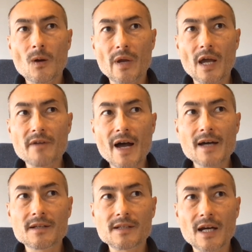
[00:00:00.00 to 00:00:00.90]
we have
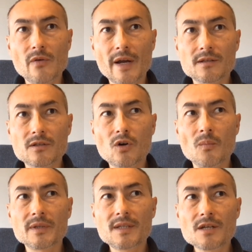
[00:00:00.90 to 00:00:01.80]
had direct
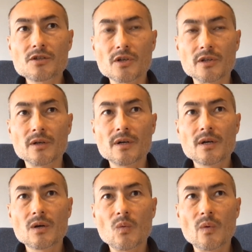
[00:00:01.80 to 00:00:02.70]
competition
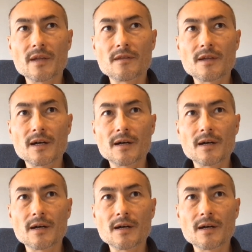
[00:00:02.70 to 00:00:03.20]
with